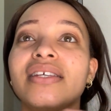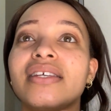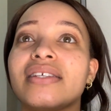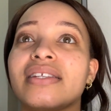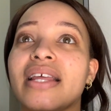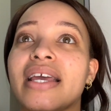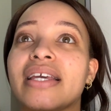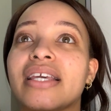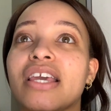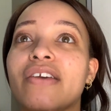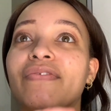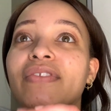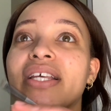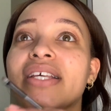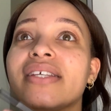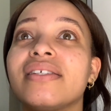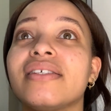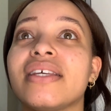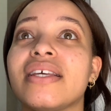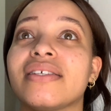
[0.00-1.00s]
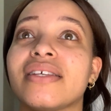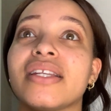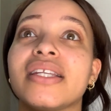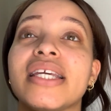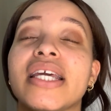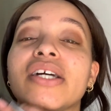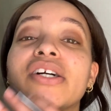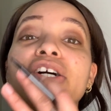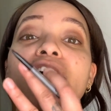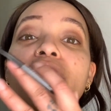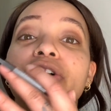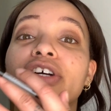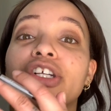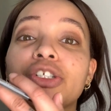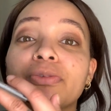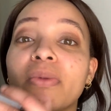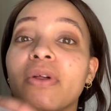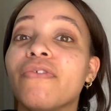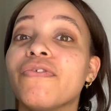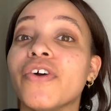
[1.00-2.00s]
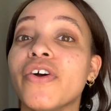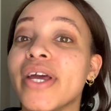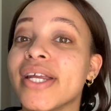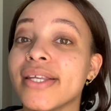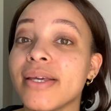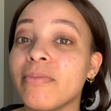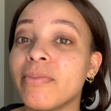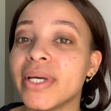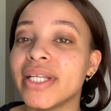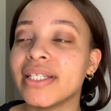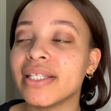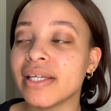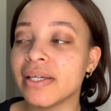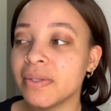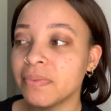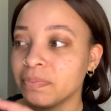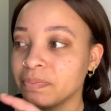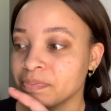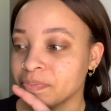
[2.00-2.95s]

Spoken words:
like, if this is any encouragement for anybody,